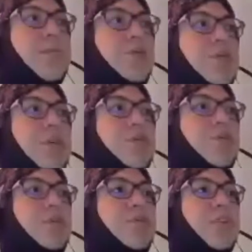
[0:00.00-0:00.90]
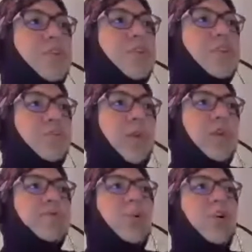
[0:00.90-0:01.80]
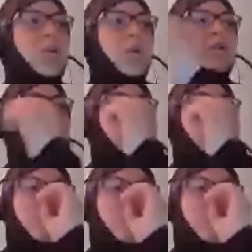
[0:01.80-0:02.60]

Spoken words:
I'll try to refresh. We have only one, the